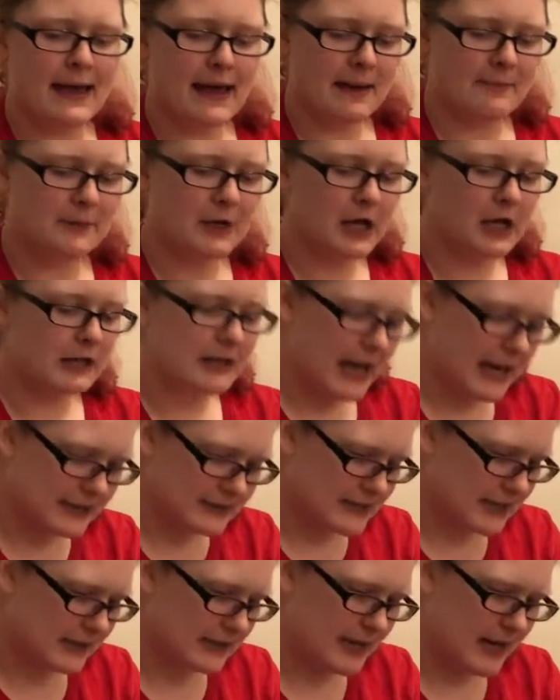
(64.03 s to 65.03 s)
am
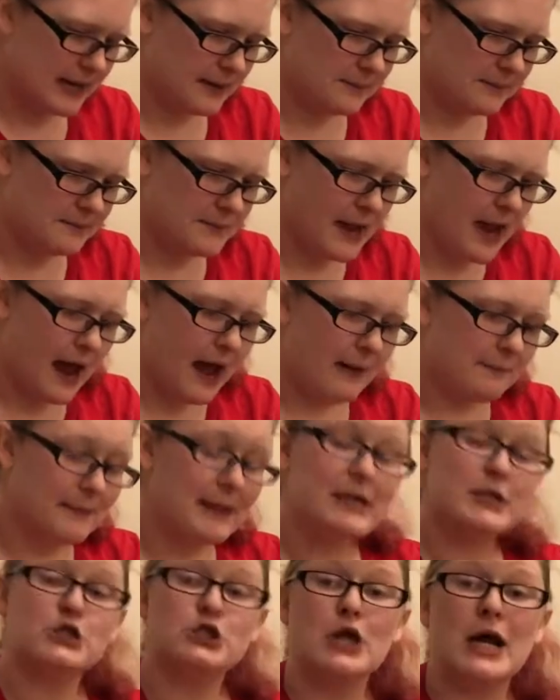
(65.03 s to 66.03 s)
collecting them. I'm
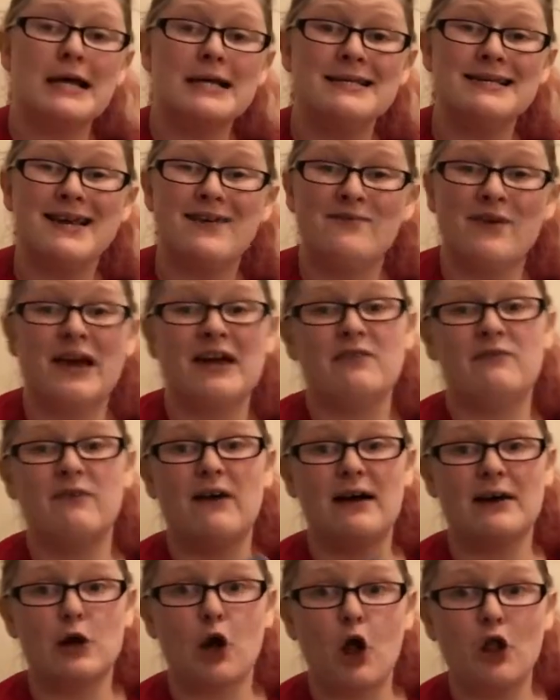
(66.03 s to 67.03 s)
gonna try to see if I can
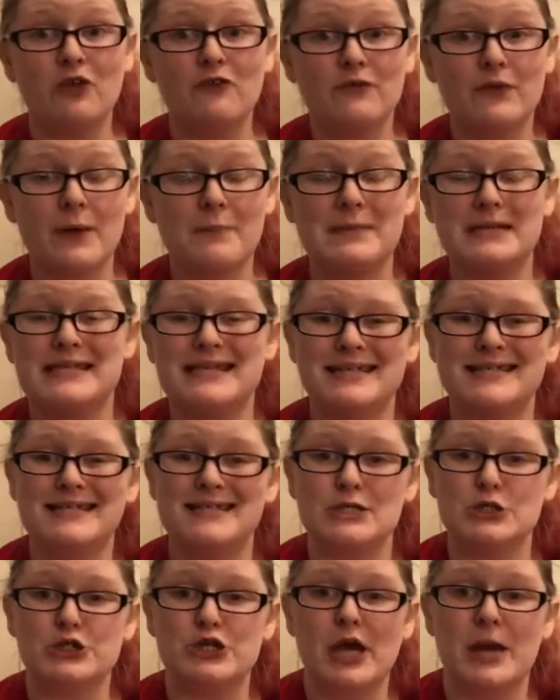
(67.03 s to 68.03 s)
find all of them in
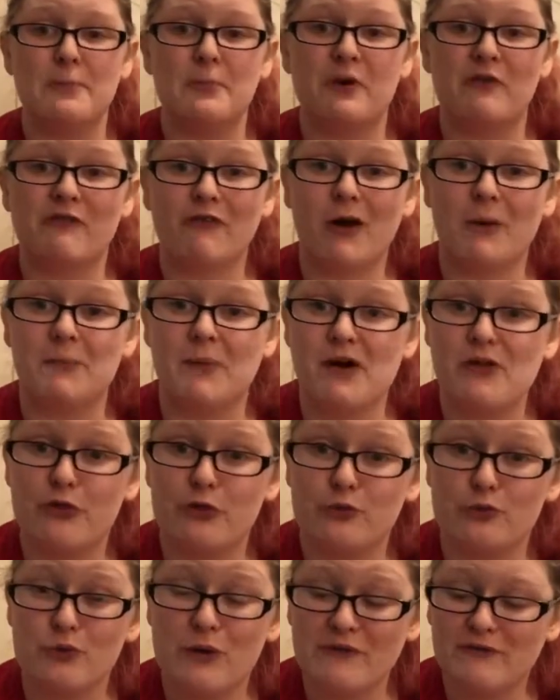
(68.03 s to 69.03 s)
decent shape from
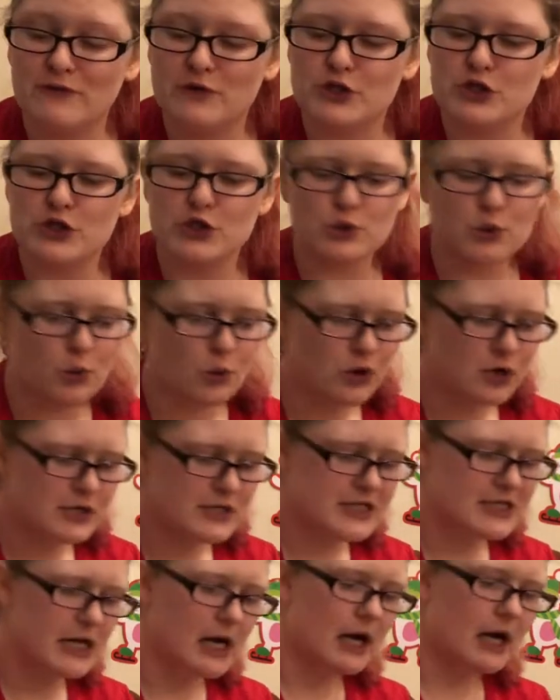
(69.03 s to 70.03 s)
thrift
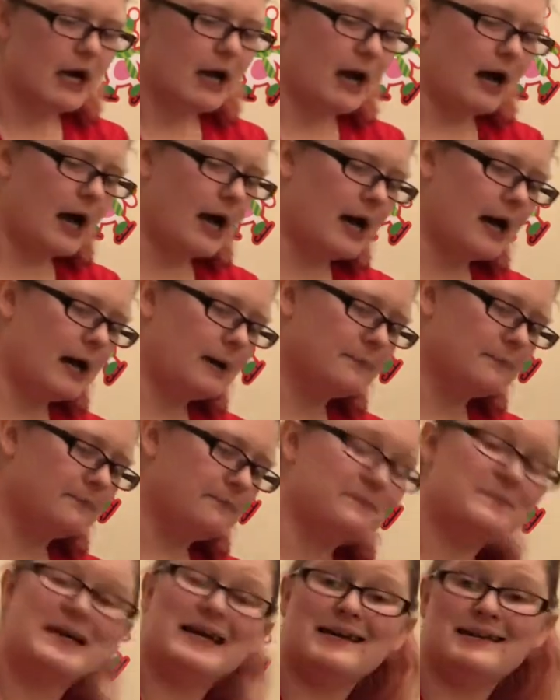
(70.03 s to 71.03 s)
stores,
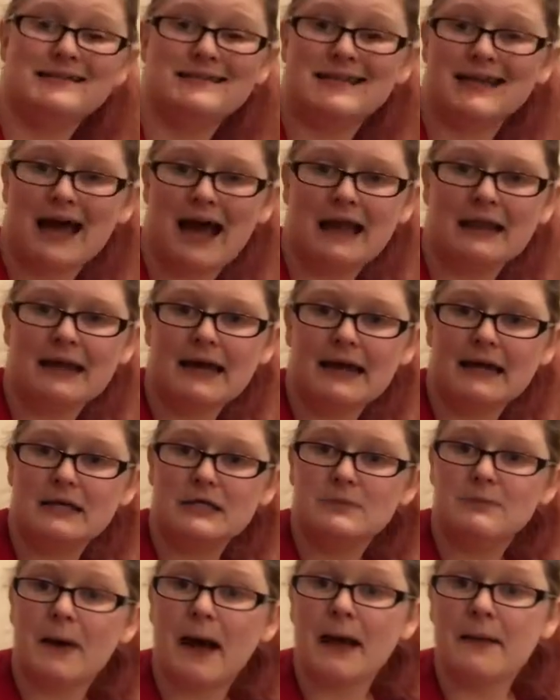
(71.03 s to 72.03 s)
because I like
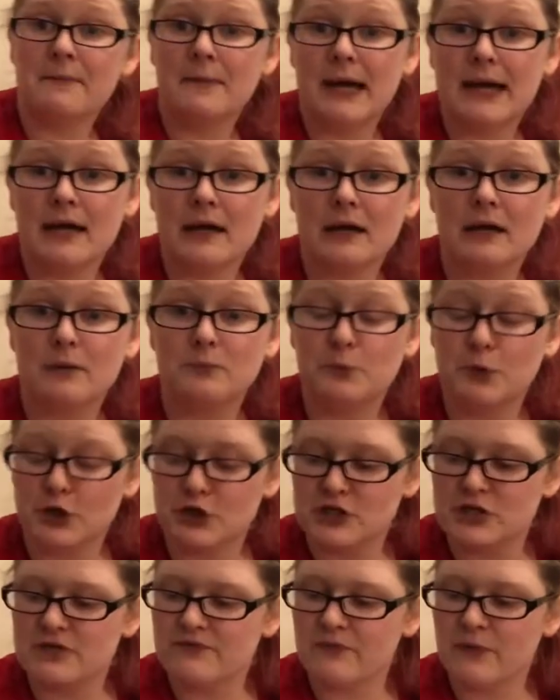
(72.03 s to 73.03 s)
to buy my
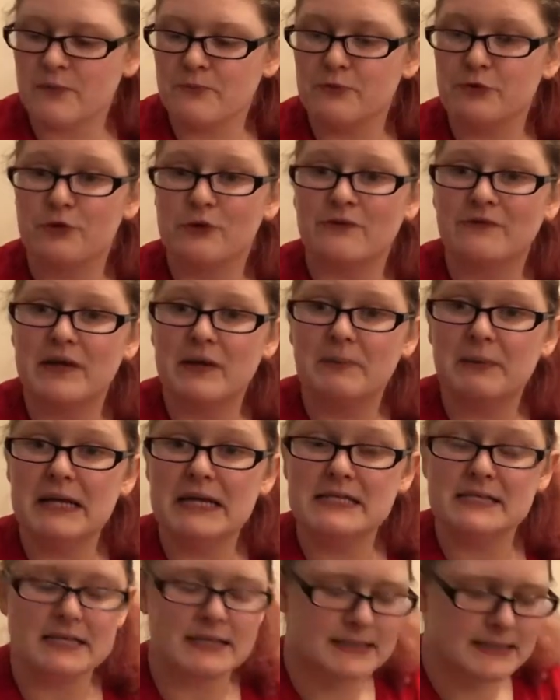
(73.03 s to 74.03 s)
books from thrifty
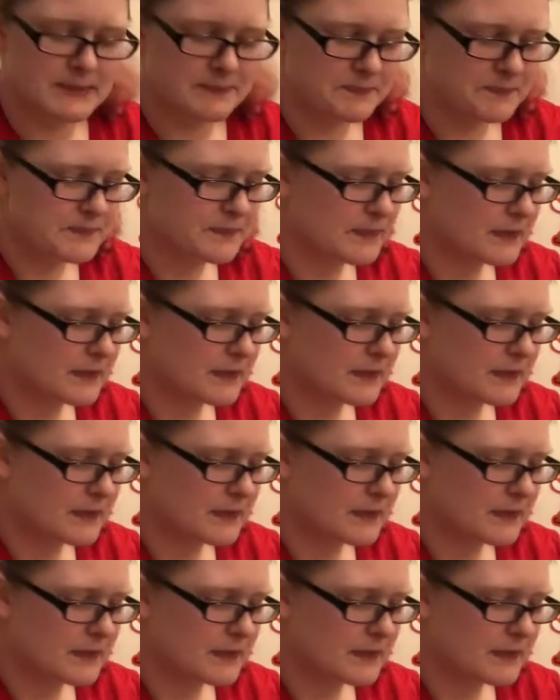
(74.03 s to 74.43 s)
places.